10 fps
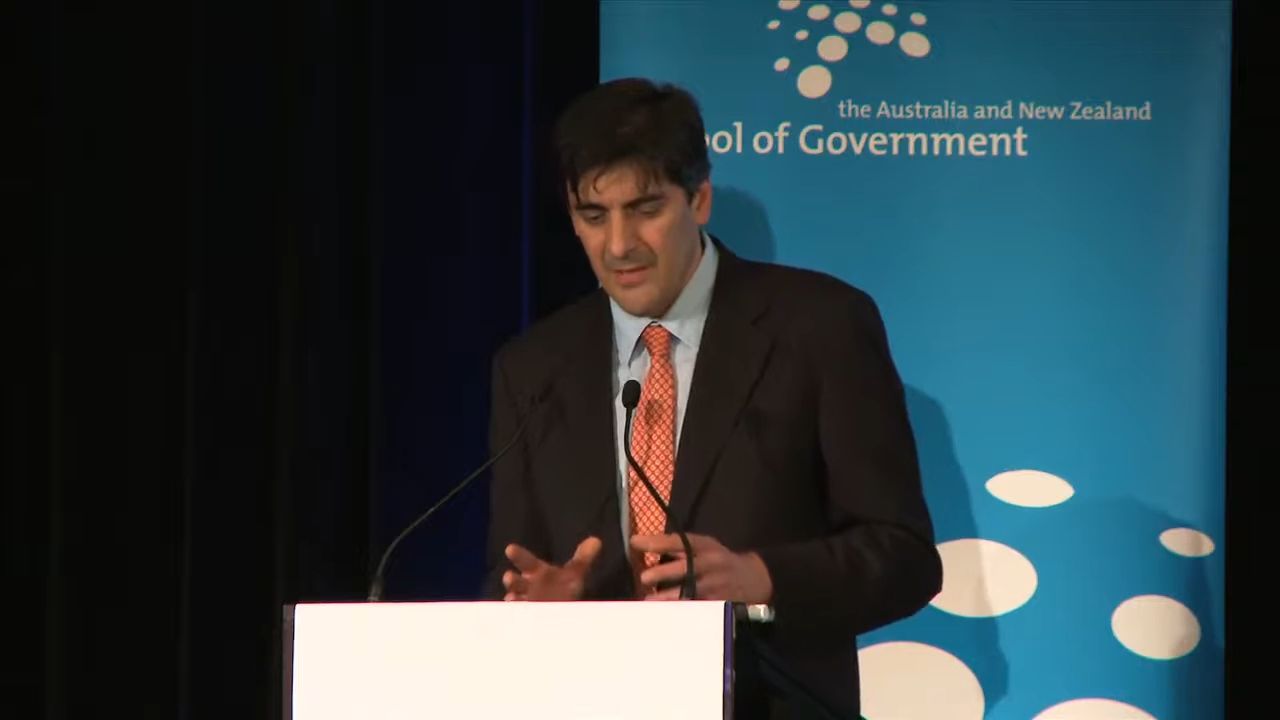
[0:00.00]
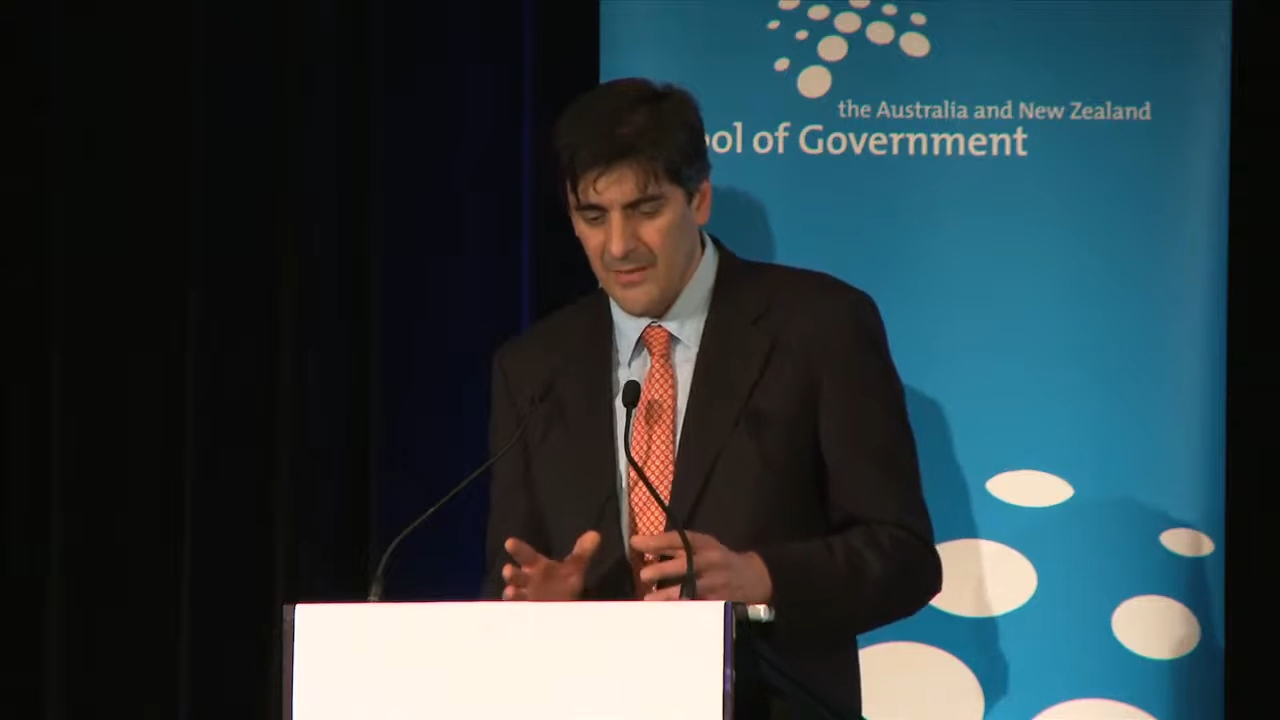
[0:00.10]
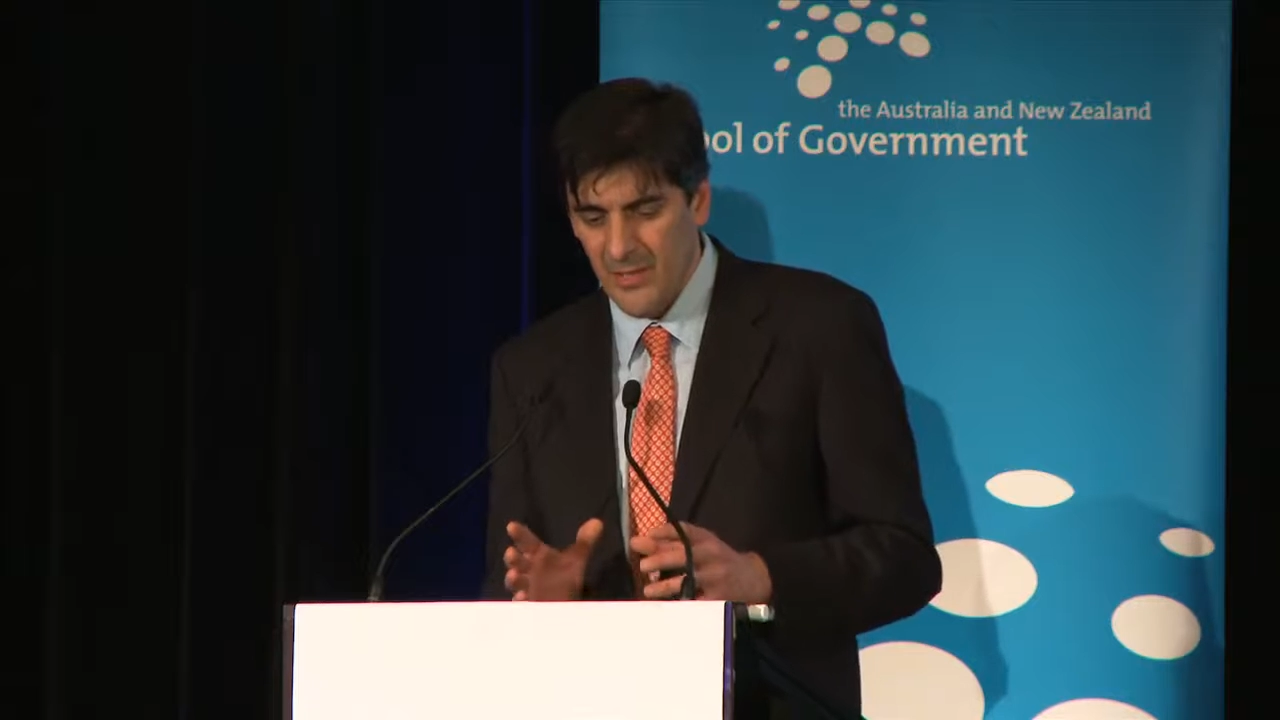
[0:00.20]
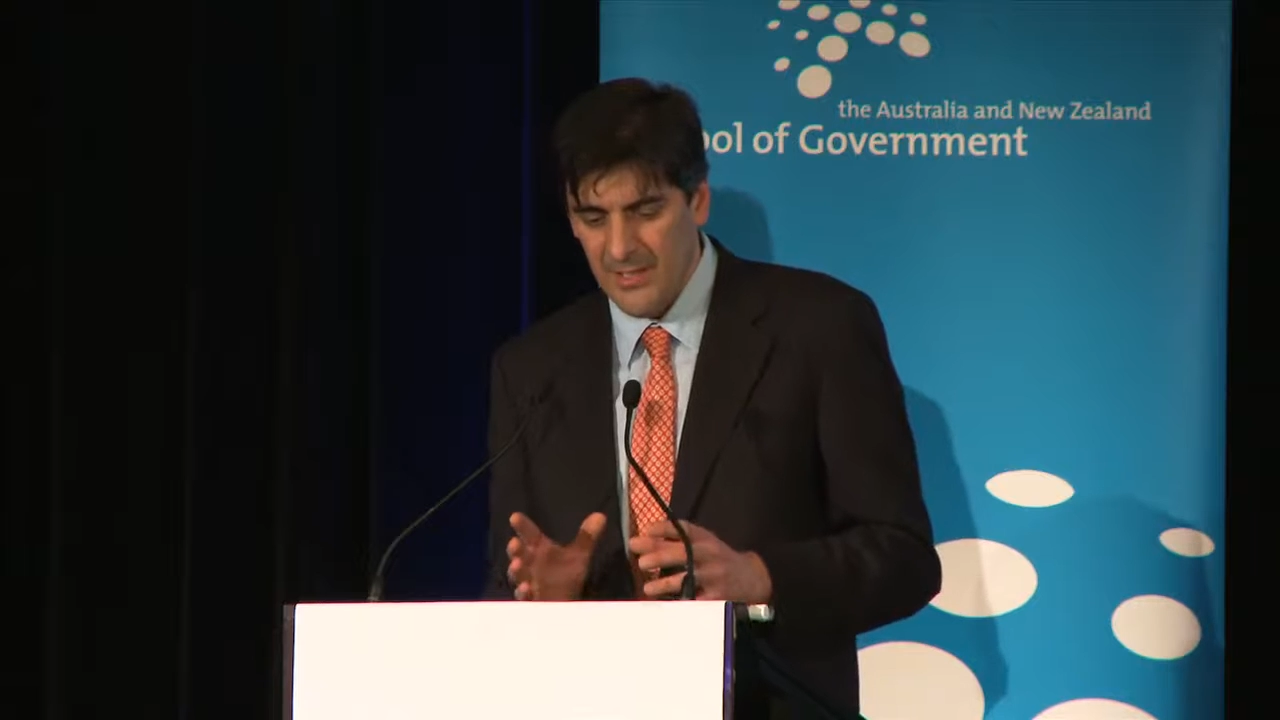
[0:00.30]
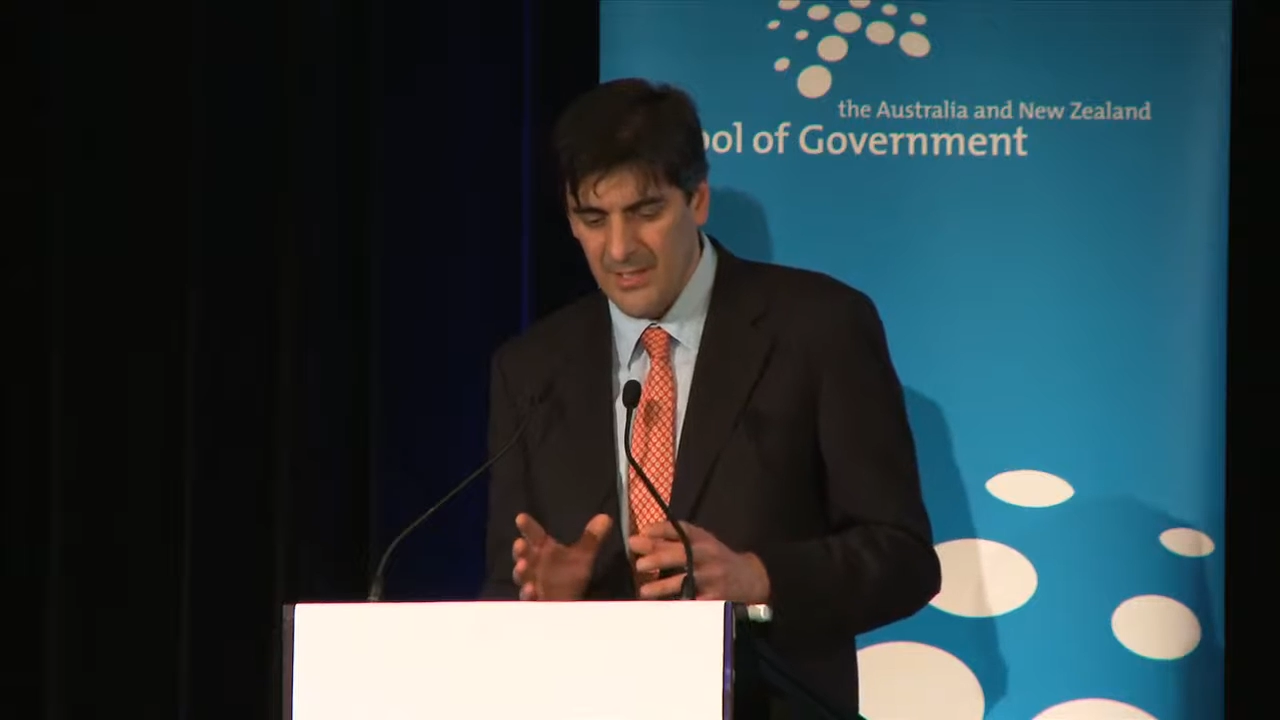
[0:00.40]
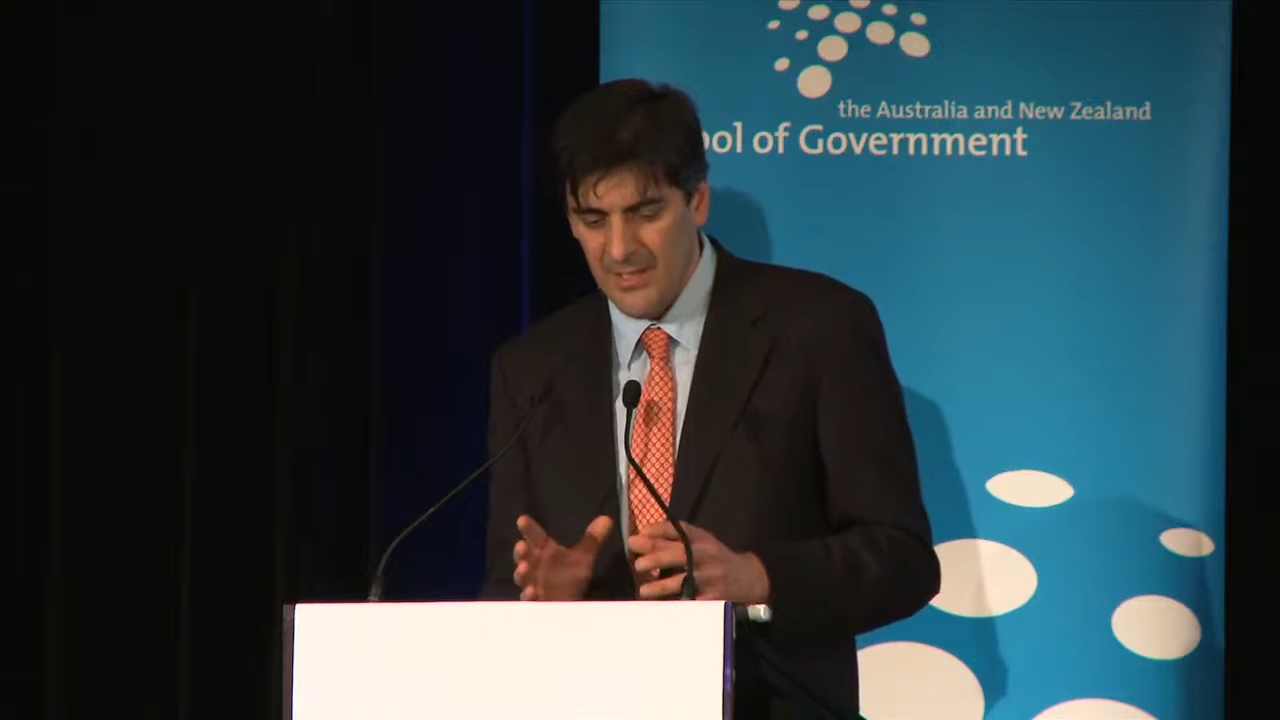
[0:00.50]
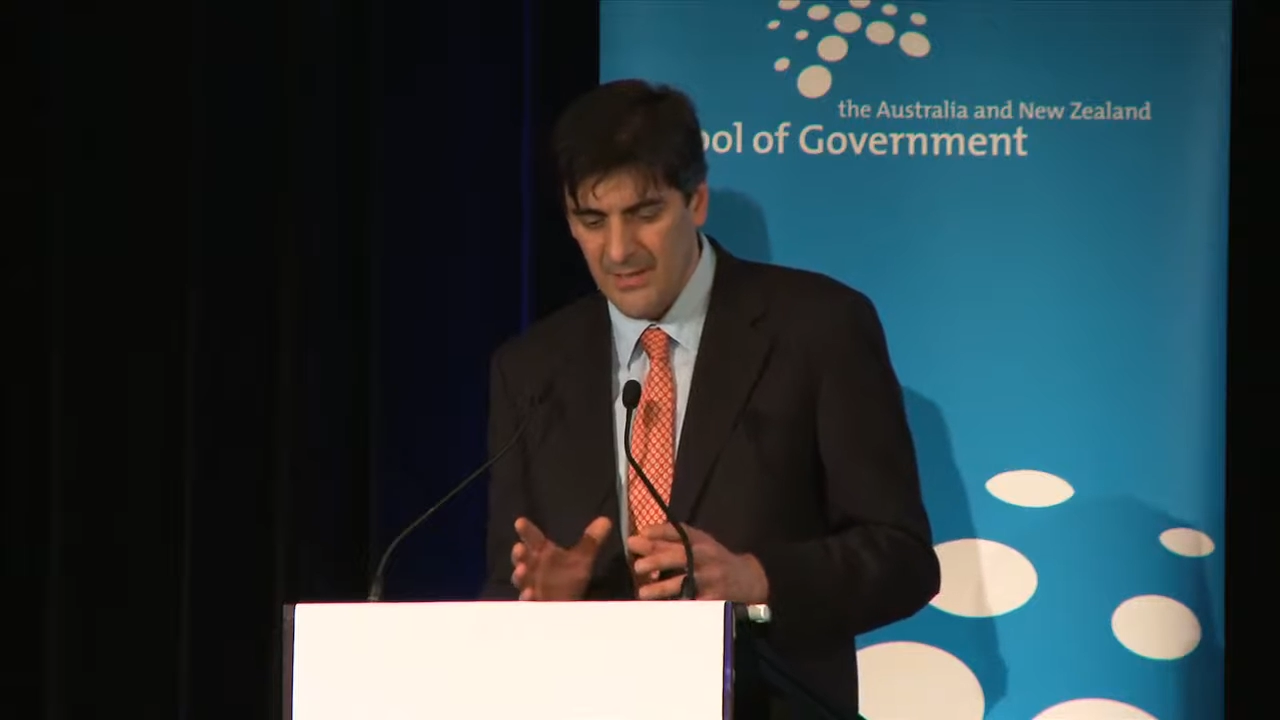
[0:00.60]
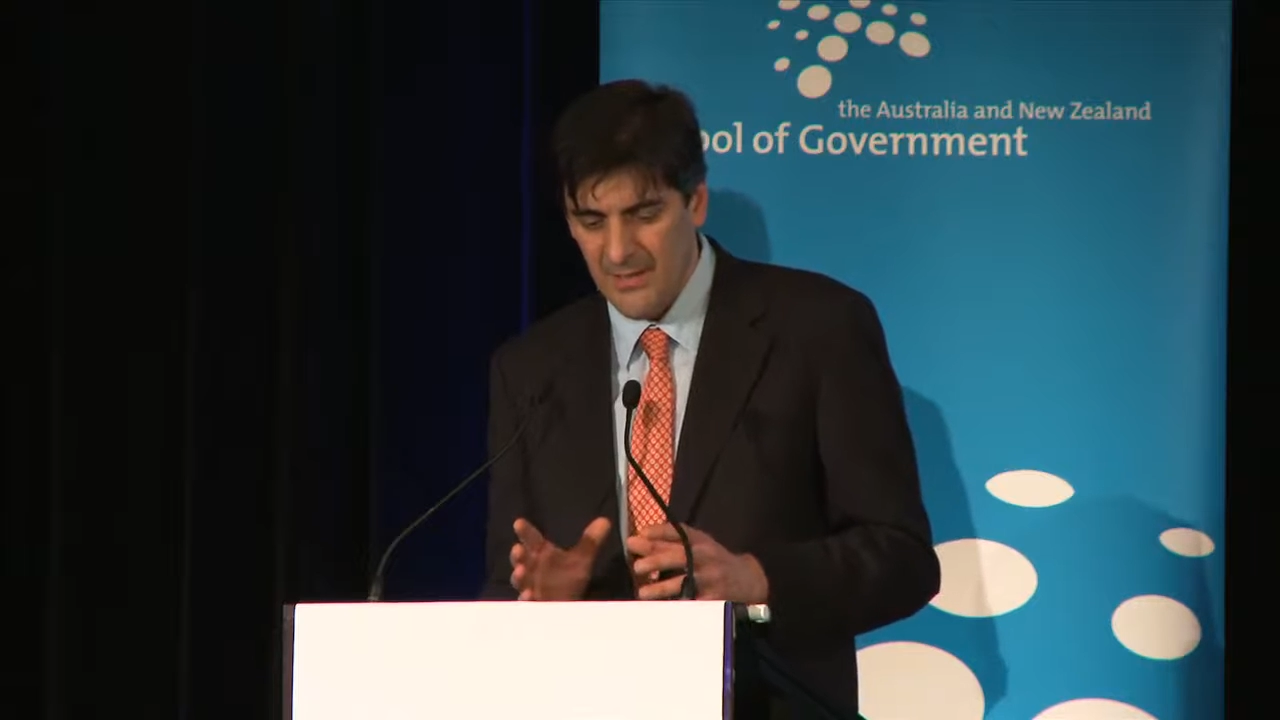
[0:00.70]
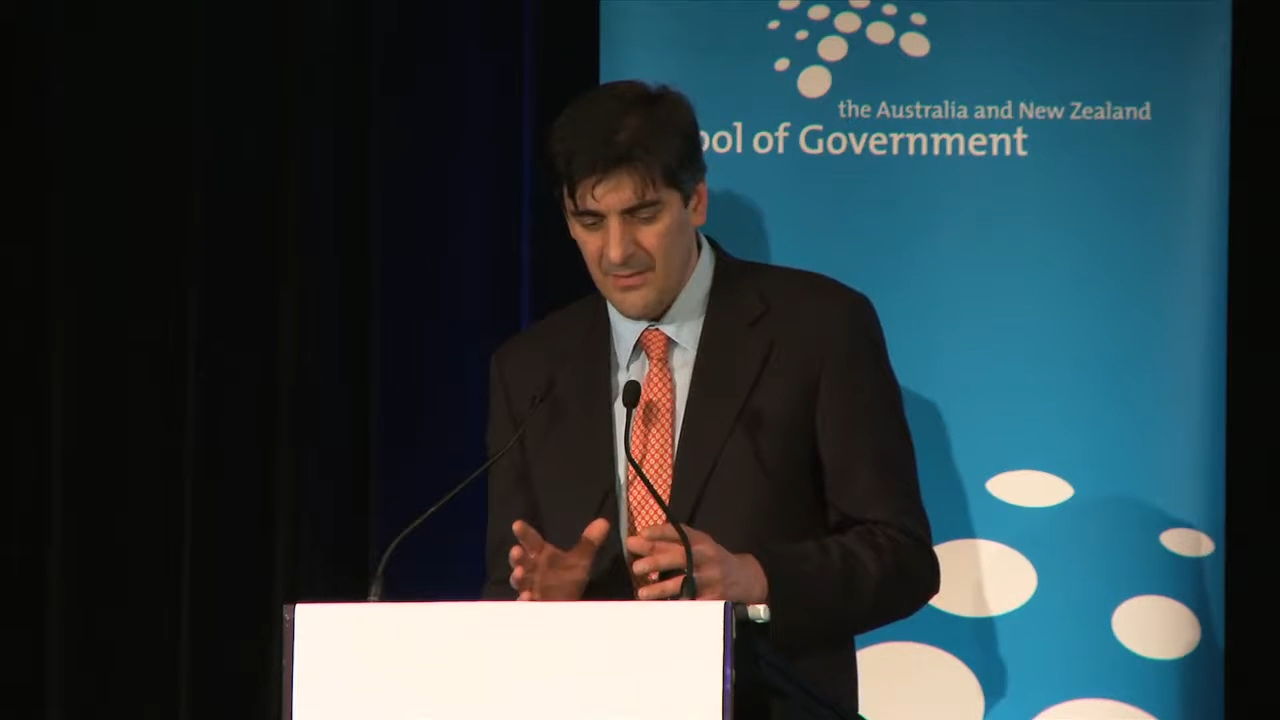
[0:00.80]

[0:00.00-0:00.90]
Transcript: The idea